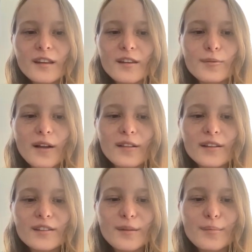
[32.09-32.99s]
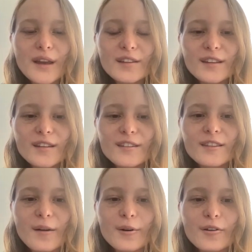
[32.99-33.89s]
as well as the pieces
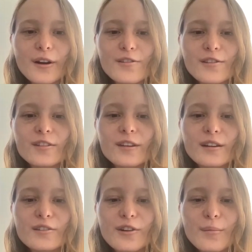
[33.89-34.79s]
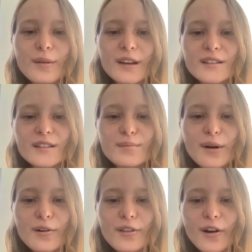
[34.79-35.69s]
that were graciously contributed to
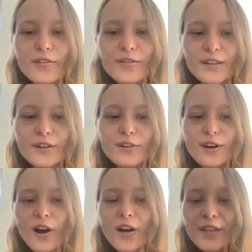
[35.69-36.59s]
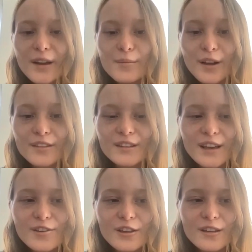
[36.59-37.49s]
both our physical and online
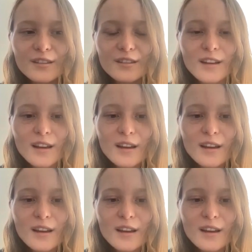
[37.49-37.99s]
presentations.